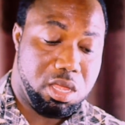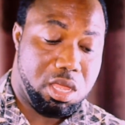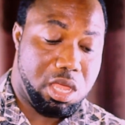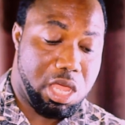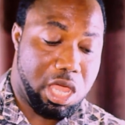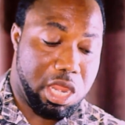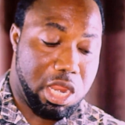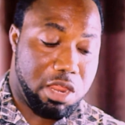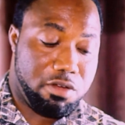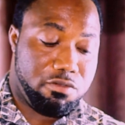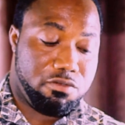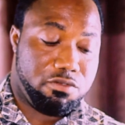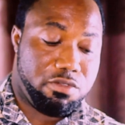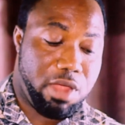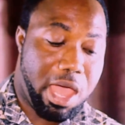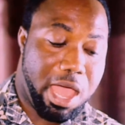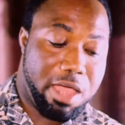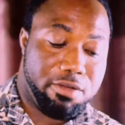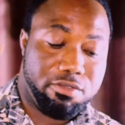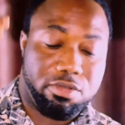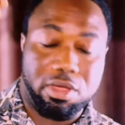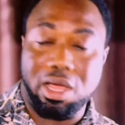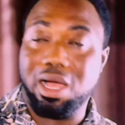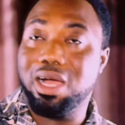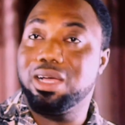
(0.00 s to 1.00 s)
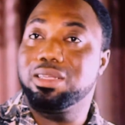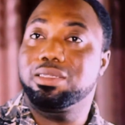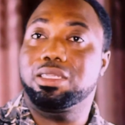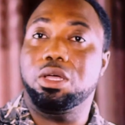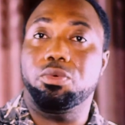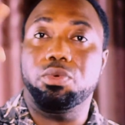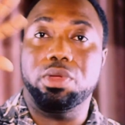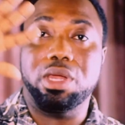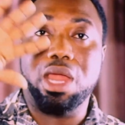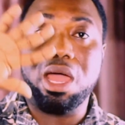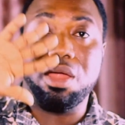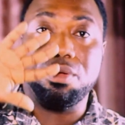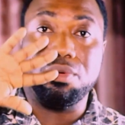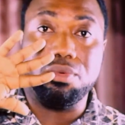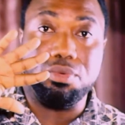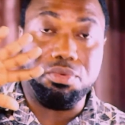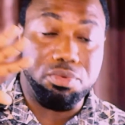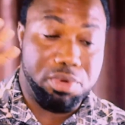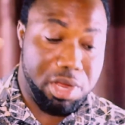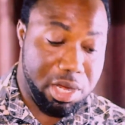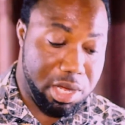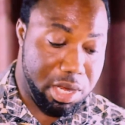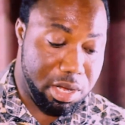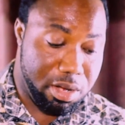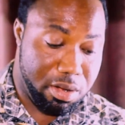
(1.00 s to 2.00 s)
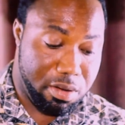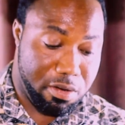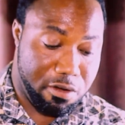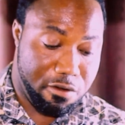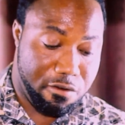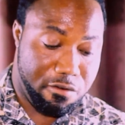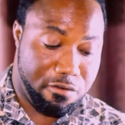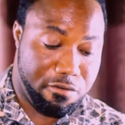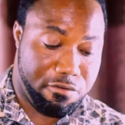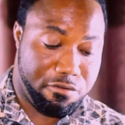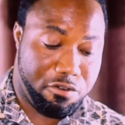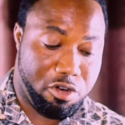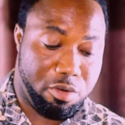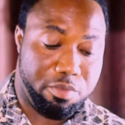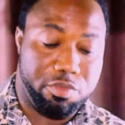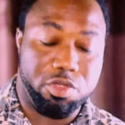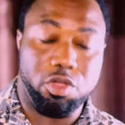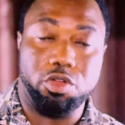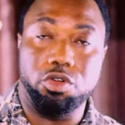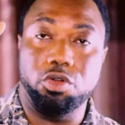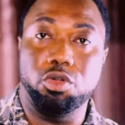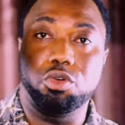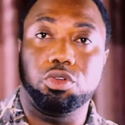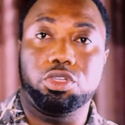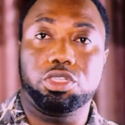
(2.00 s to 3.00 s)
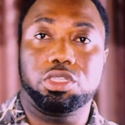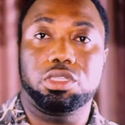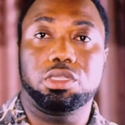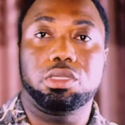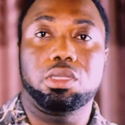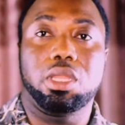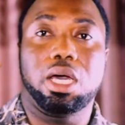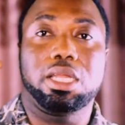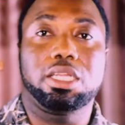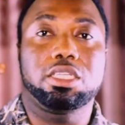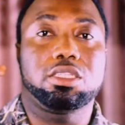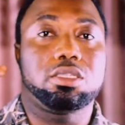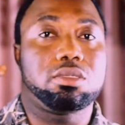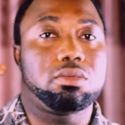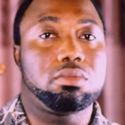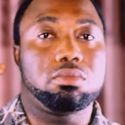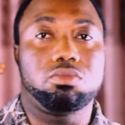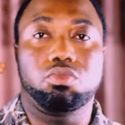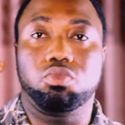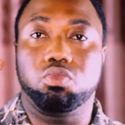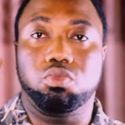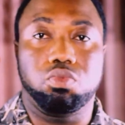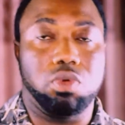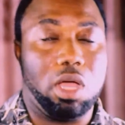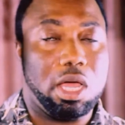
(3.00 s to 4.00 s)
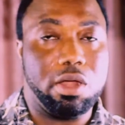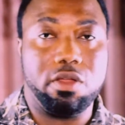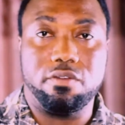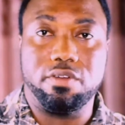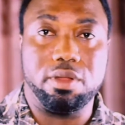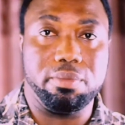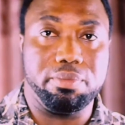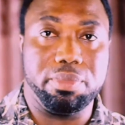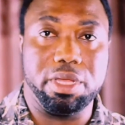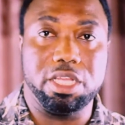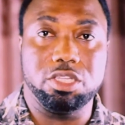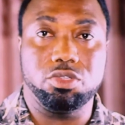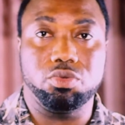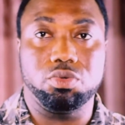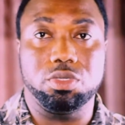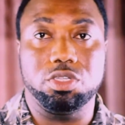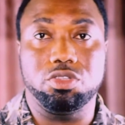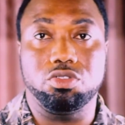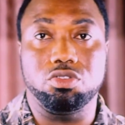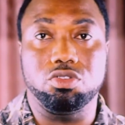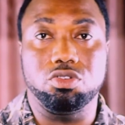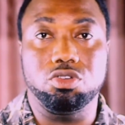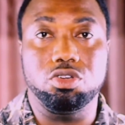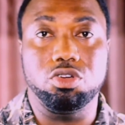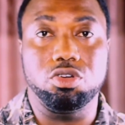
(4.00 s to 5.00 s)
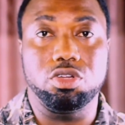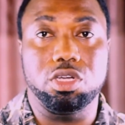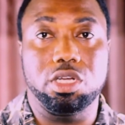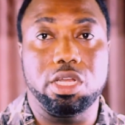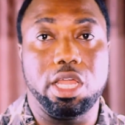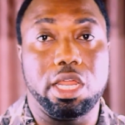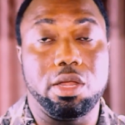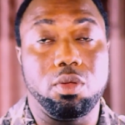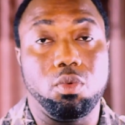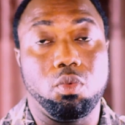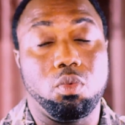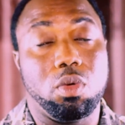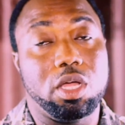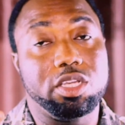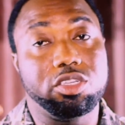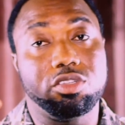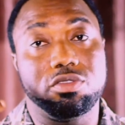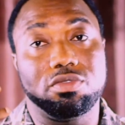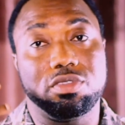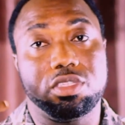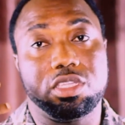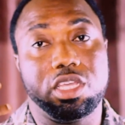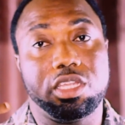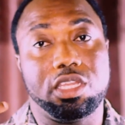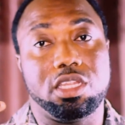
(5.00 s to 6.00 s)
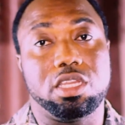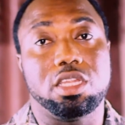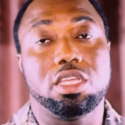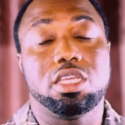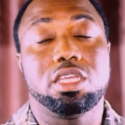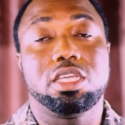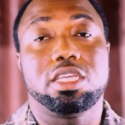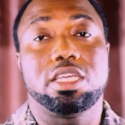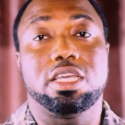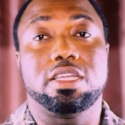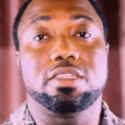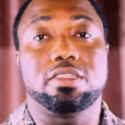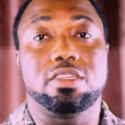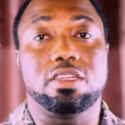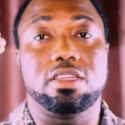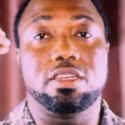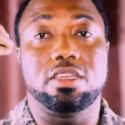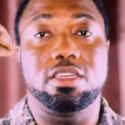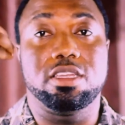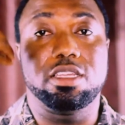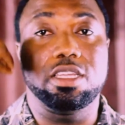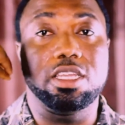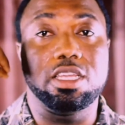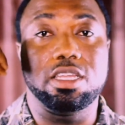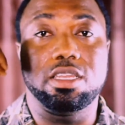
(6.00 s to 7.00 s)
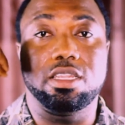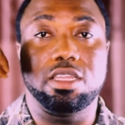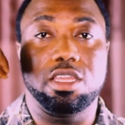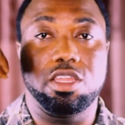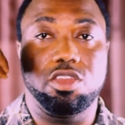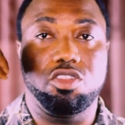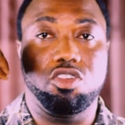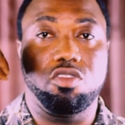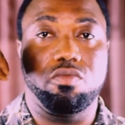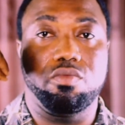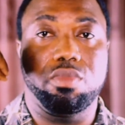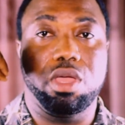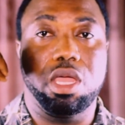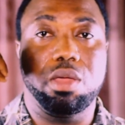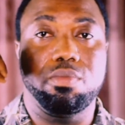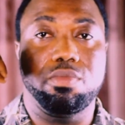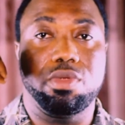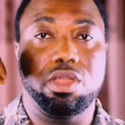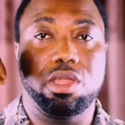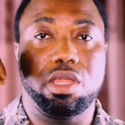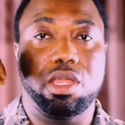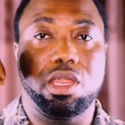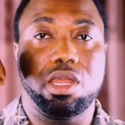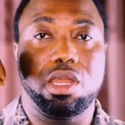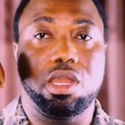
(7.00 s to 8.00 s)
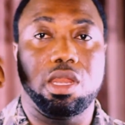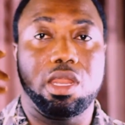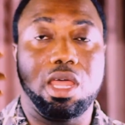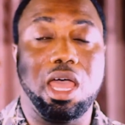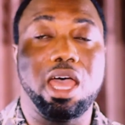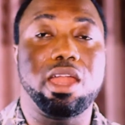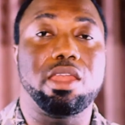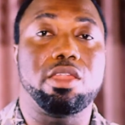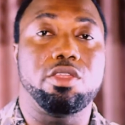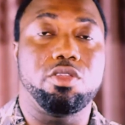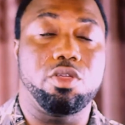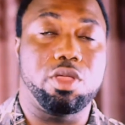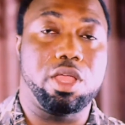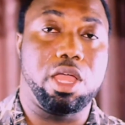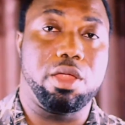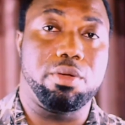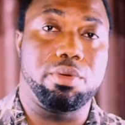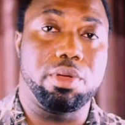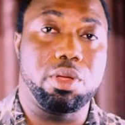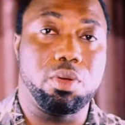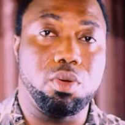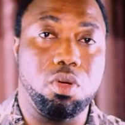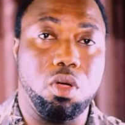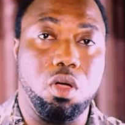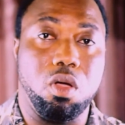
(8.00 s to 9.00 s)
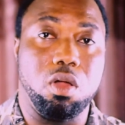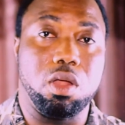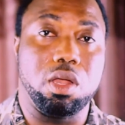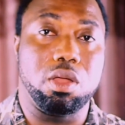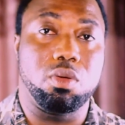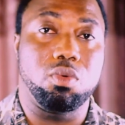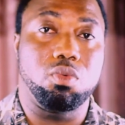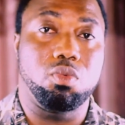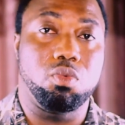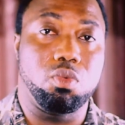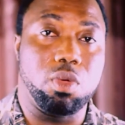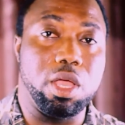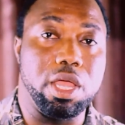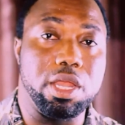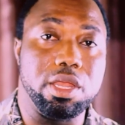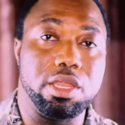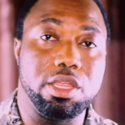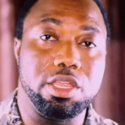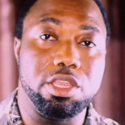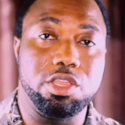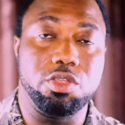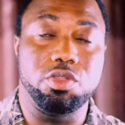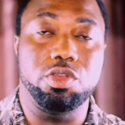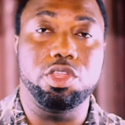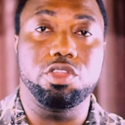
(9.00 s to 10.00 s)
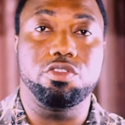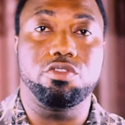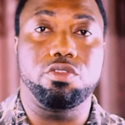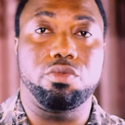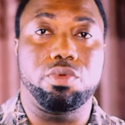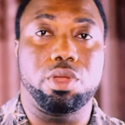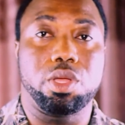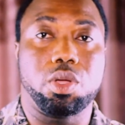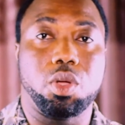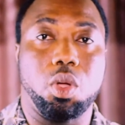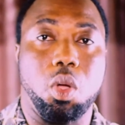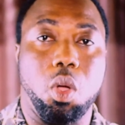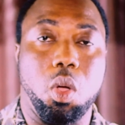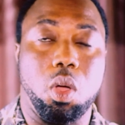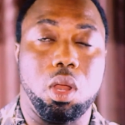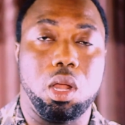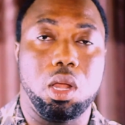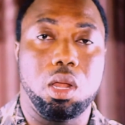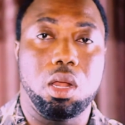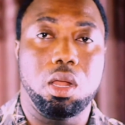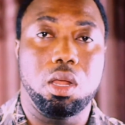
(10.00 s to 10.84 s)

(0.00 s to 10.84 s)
and then try to answer without reading from your notes. That is one of the best ways to know that what you've studied is indeed in your memory and that you can recall when you need to recall.